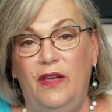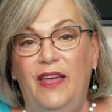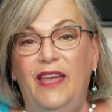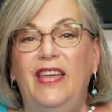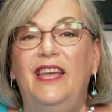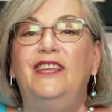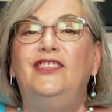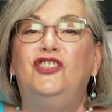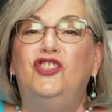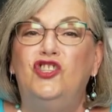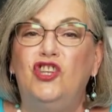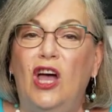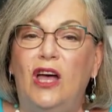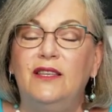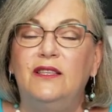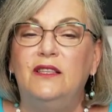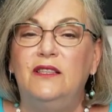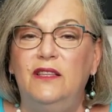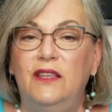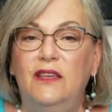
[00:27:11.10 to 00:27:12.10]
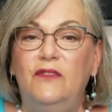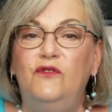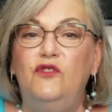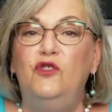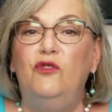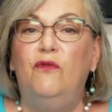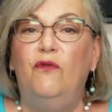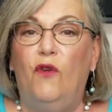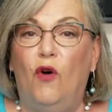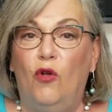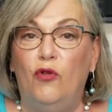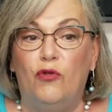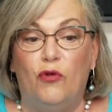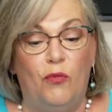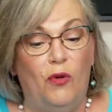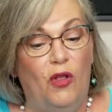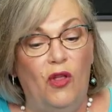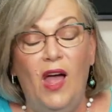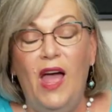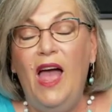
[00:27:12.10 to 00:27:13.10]
It just leaves you
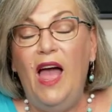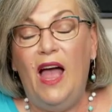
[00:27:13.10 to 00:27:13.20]
vulnerable.